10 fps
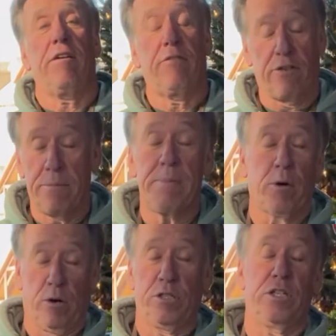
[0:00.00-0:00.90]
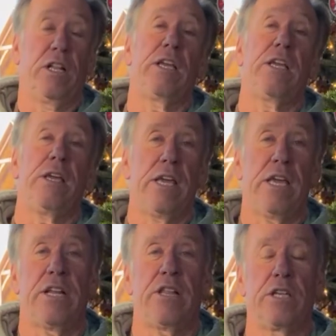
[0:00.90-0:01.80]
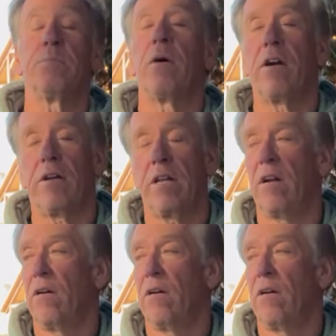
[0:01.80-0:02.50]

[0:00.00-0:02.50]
for me personally in this part,